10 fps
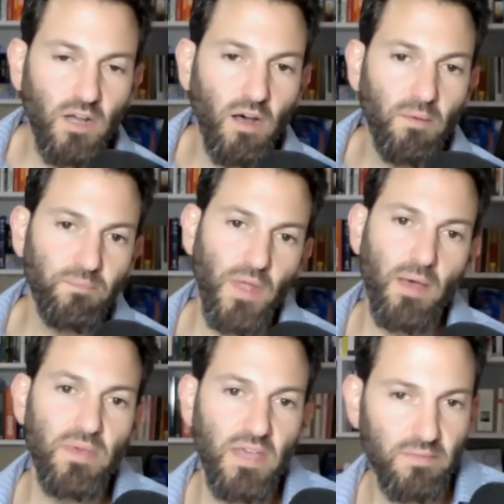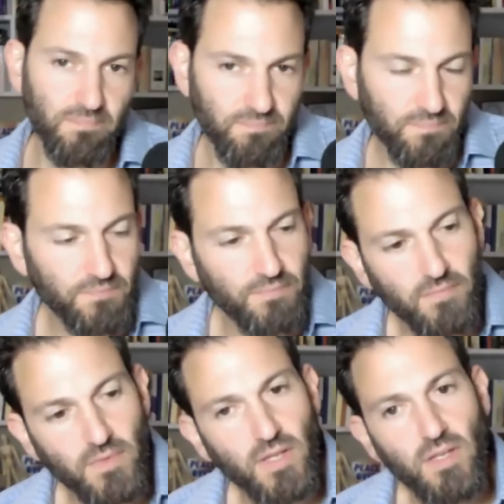Right. I mean,
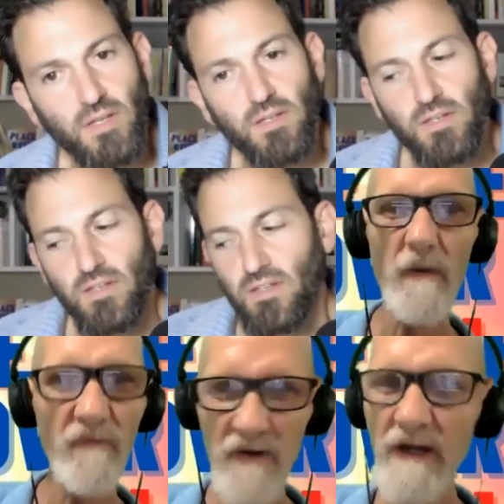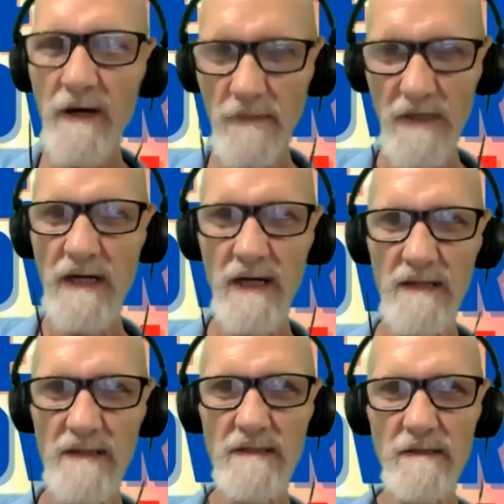we're talking feeding them to
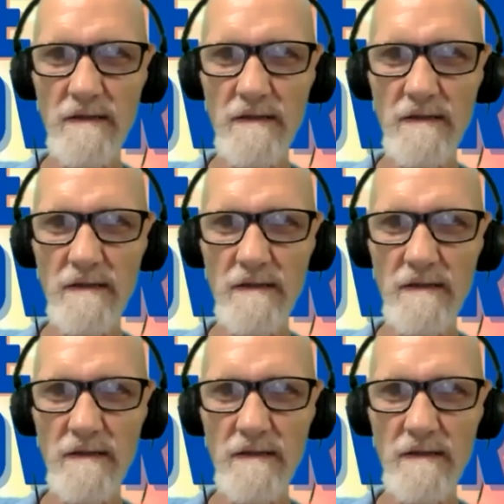kids.